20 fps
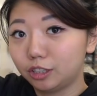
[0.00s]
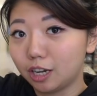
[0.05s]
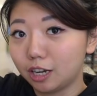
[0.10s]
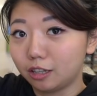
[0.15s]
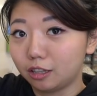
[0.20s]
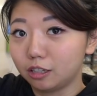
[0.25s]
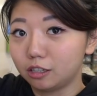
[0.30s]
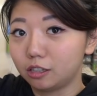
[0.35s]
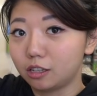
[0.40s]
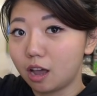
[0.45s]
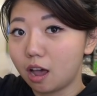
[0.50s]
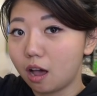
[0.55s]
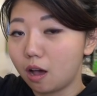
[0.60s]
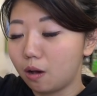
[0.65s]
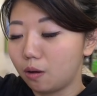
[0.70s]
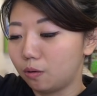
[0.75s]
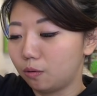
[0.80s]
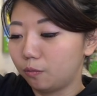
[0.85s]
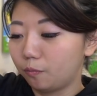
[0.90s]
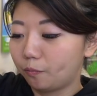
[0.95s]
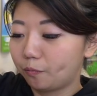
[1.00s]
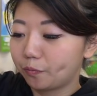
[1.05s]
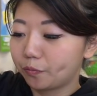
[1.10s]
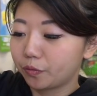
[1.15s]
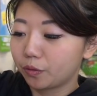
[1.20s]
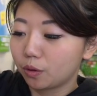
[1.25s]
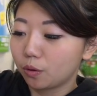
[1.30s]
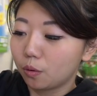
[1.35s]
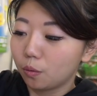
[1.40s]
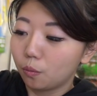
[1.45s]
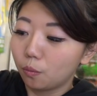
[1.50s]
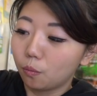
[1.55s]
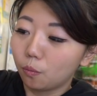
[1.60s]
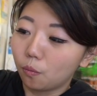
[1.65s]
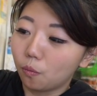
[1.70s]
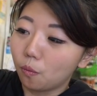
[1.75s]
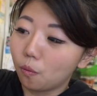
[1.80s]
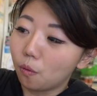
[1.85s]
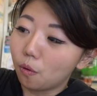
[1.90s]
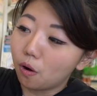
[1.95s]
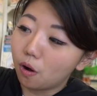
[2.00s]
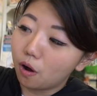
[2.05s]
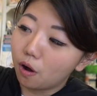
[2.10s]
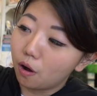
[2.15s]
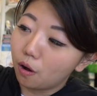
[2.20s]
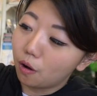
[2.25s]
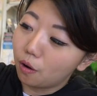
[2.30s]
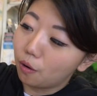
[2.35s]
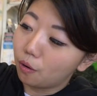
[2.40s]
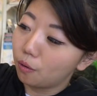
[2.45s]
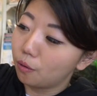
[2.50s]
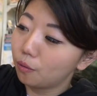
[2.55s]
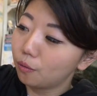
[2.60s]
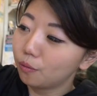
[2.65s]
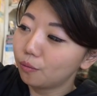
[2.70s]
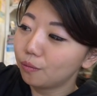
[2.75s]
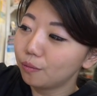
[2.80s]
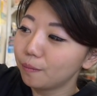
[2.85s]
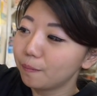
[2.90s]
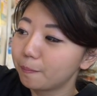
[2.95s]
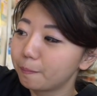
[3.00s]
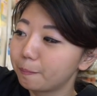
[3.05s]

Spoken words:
Check this out. Whoa,